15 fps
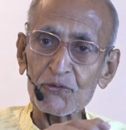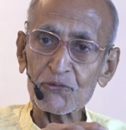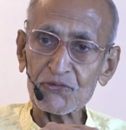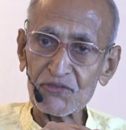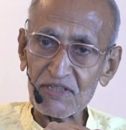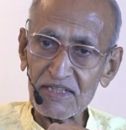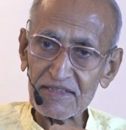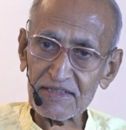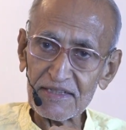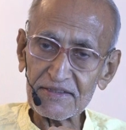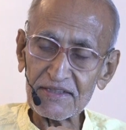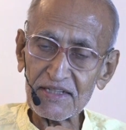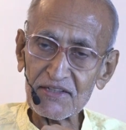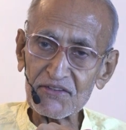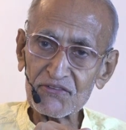you see
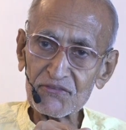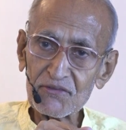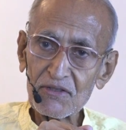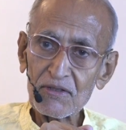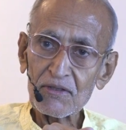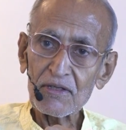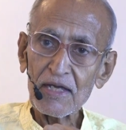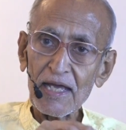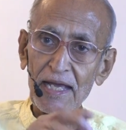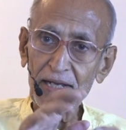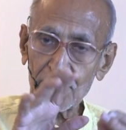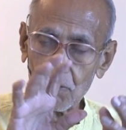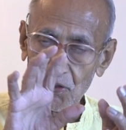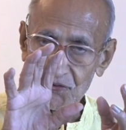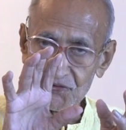that there is
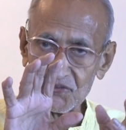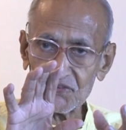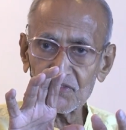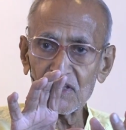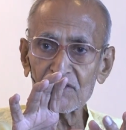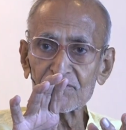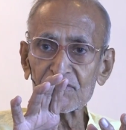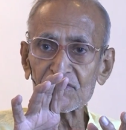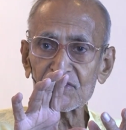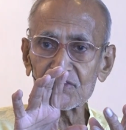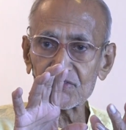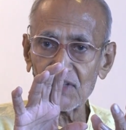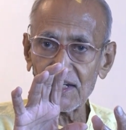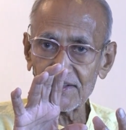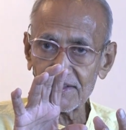a consciousness
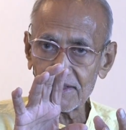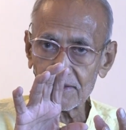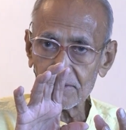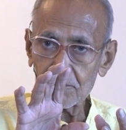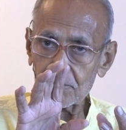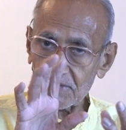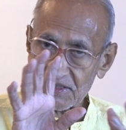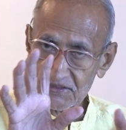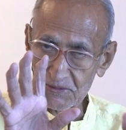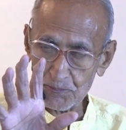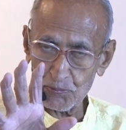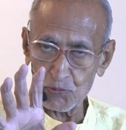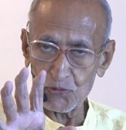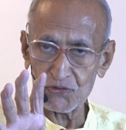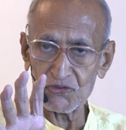which is static,
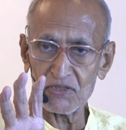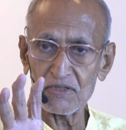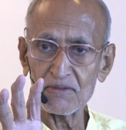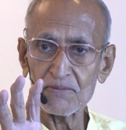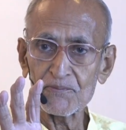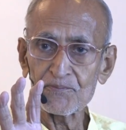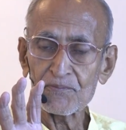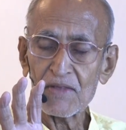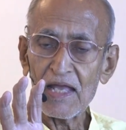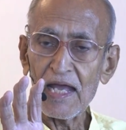that's a Purusha,